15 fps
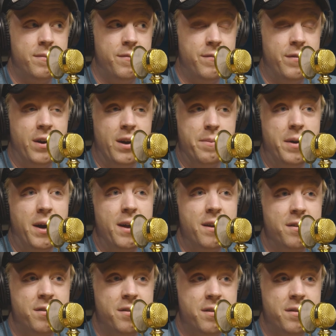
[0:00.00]
very
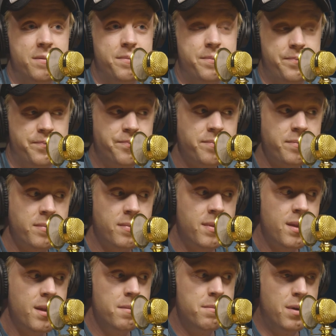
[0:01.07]
biased,
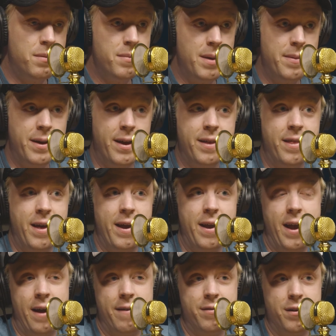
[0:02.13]
but maybe they
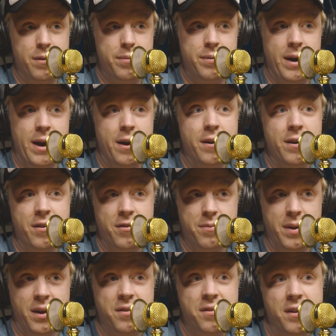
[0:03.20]
have their priorities
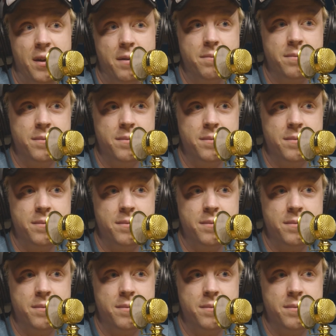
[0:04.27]
mixed up.